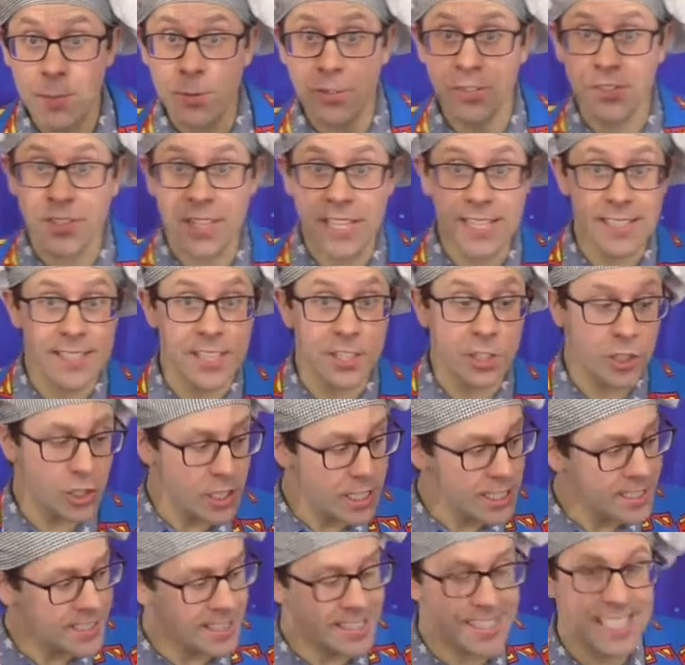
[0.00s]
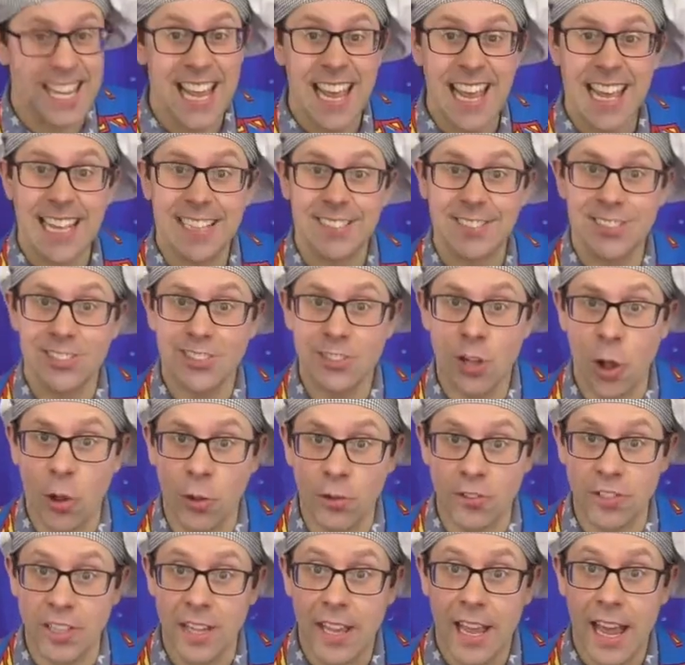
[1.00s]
says that Jesus is salt